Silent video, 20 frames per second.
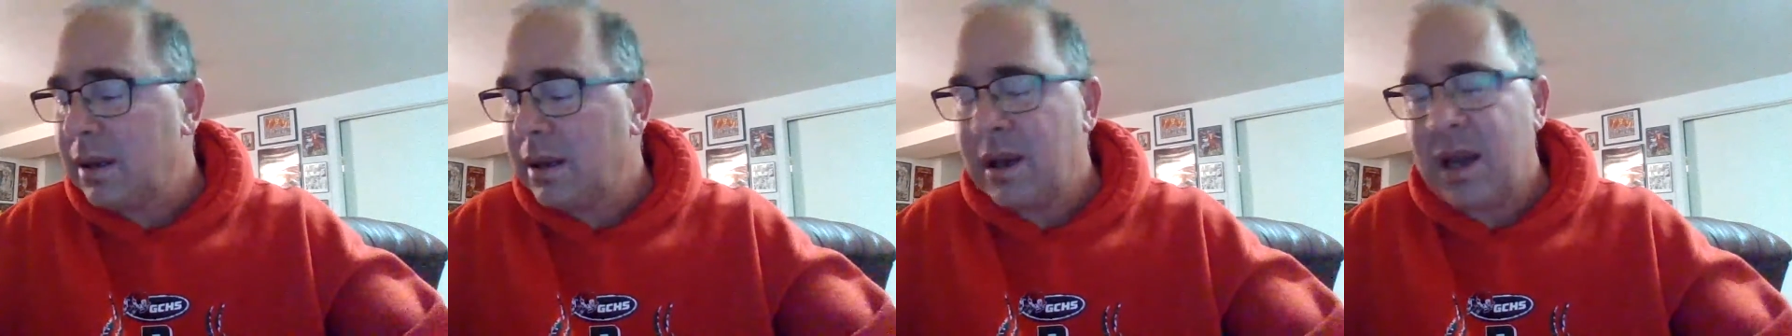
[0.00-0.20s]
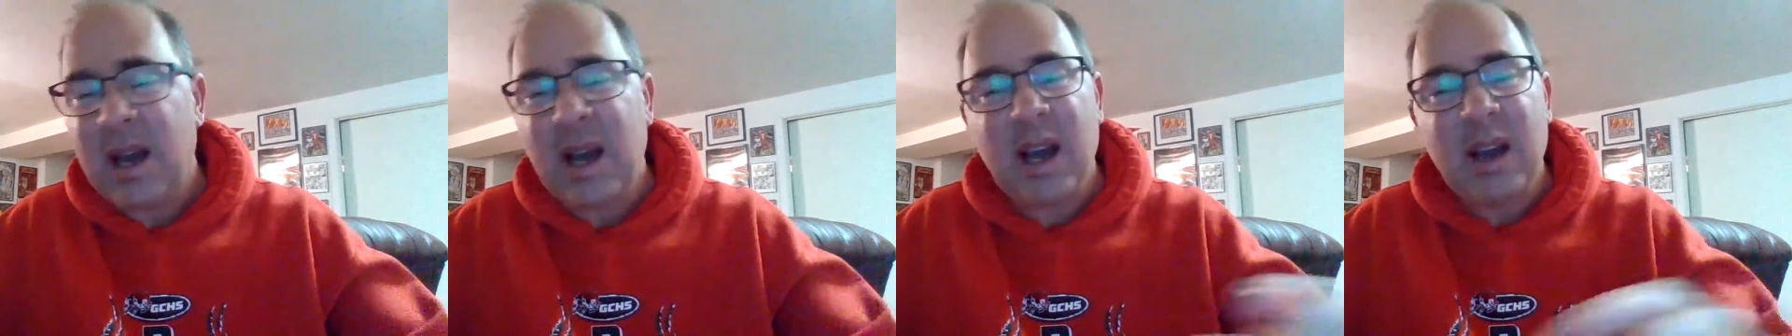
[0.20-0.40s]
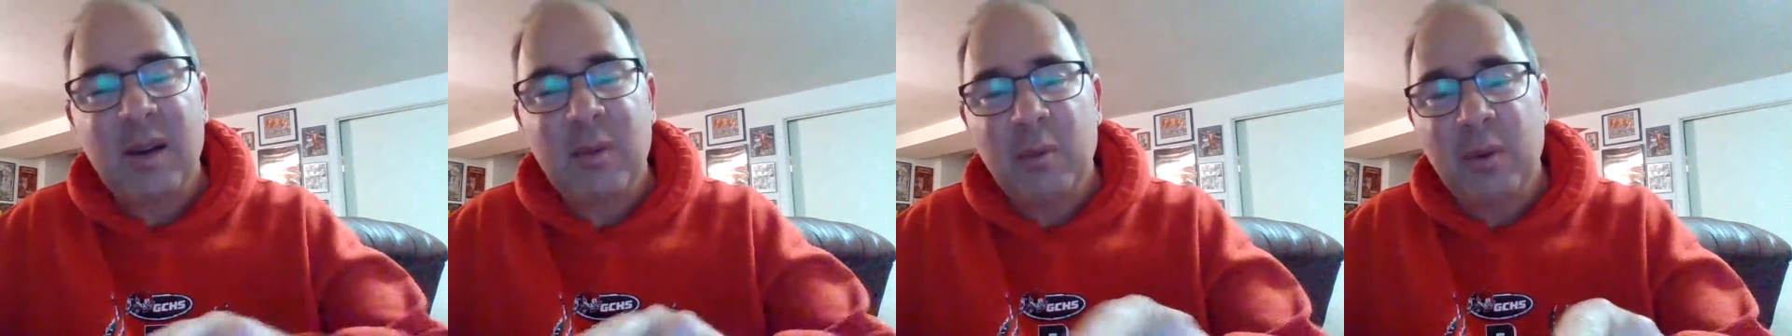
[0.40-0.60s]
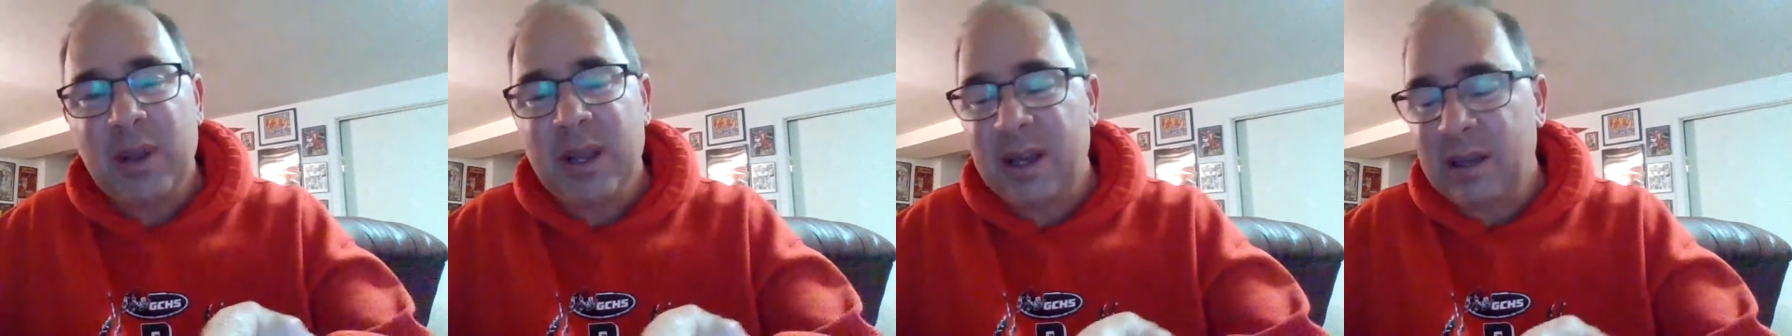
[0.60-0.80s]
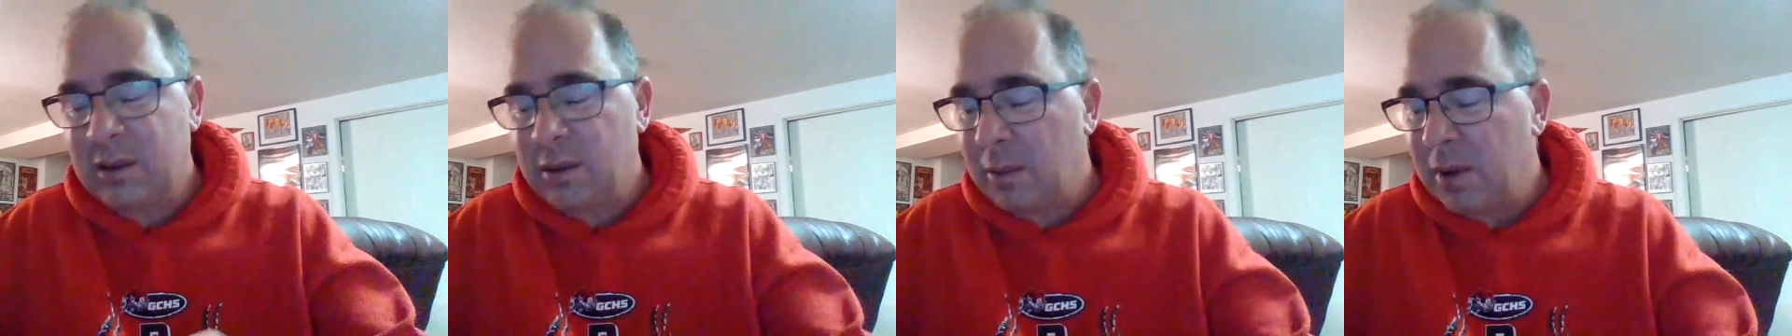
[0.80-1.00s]
Uh, and we'll
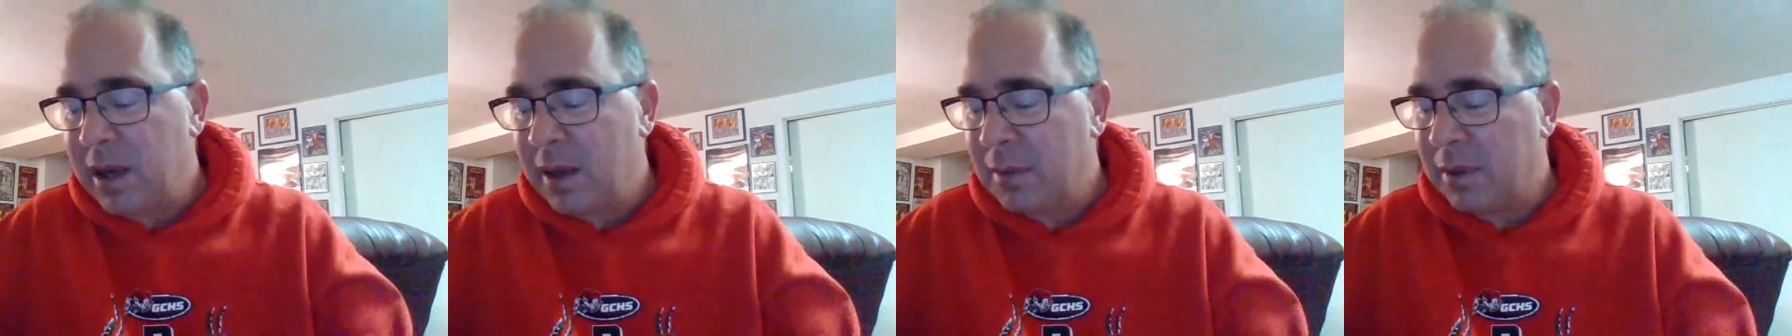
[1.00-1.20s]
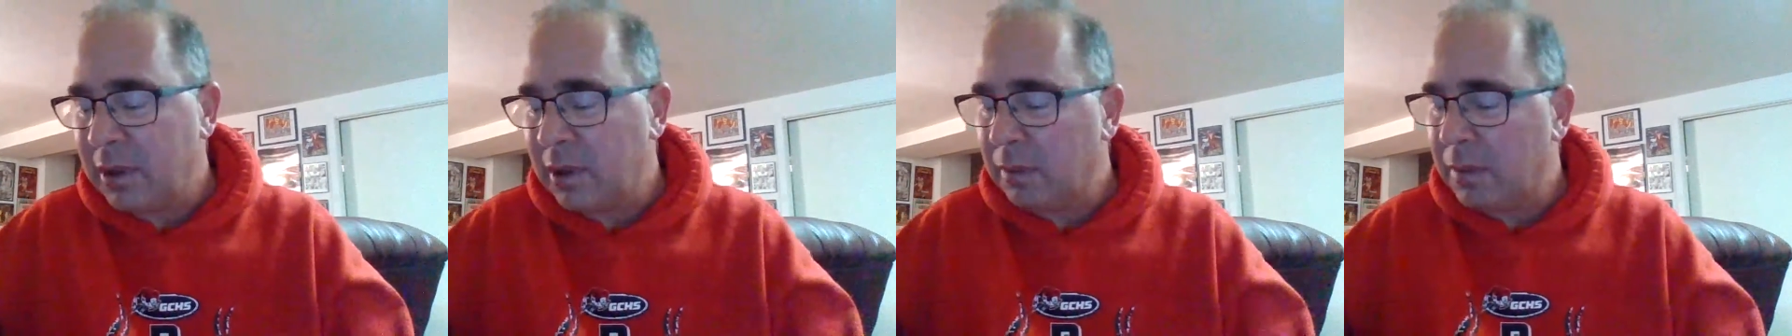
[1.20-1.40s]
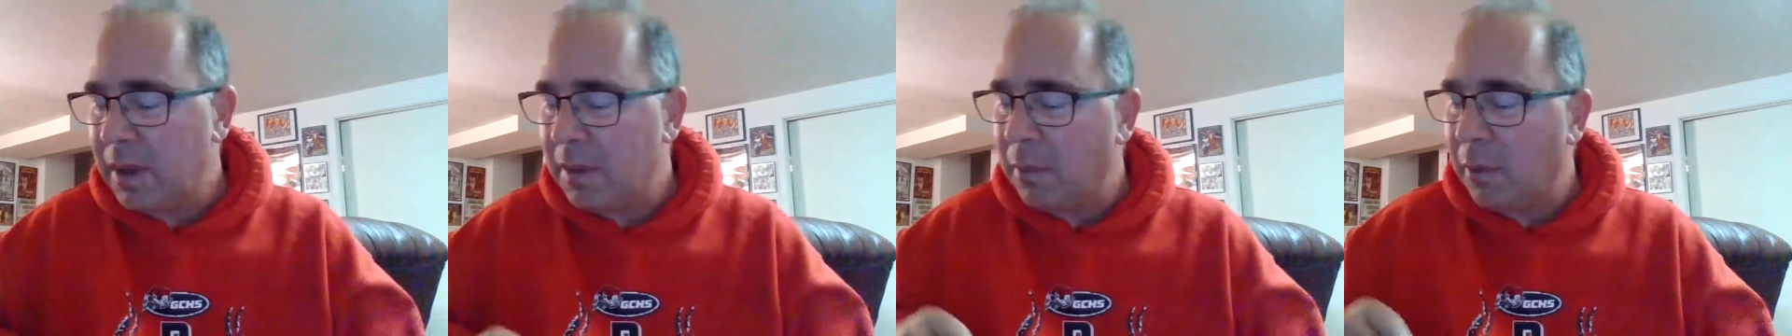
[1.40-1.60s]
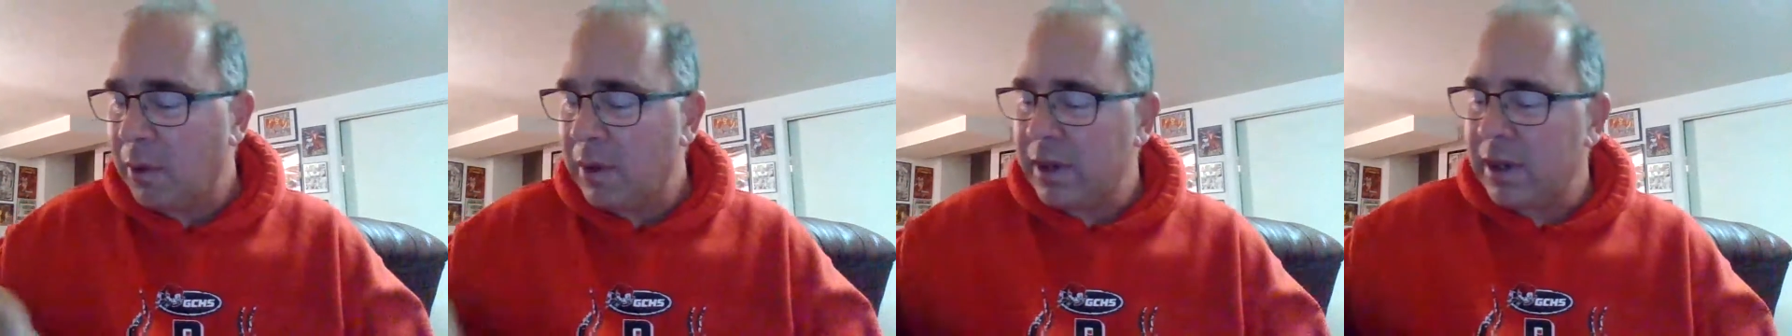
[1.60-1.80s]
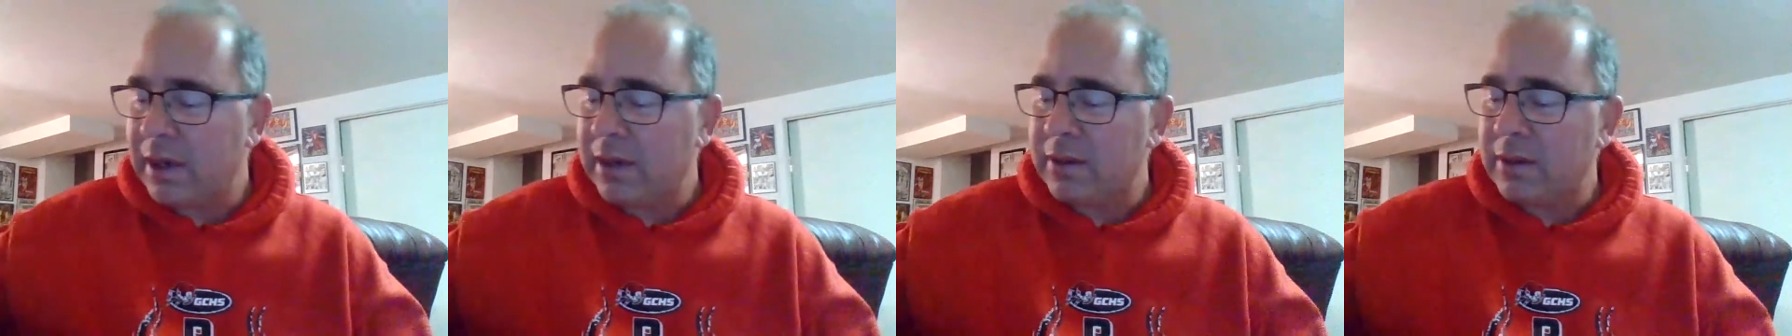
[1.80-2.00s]
get to him a little bit more
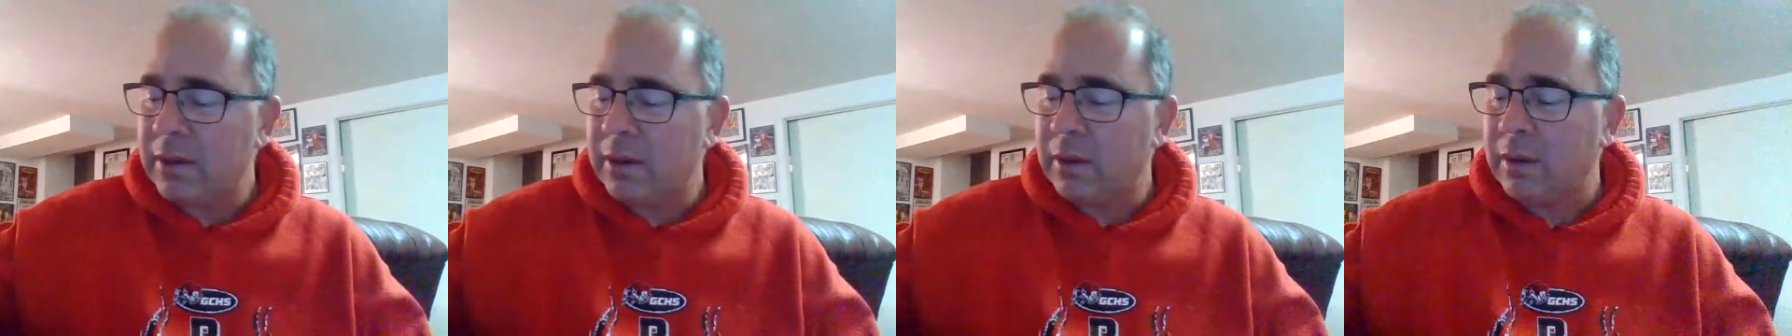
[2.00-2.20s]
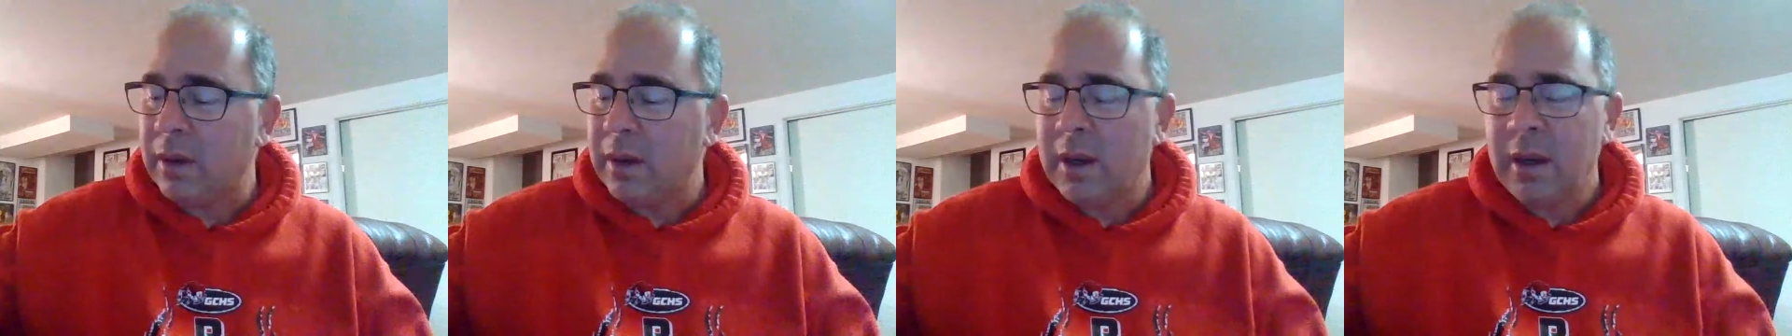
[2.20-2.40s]
here too.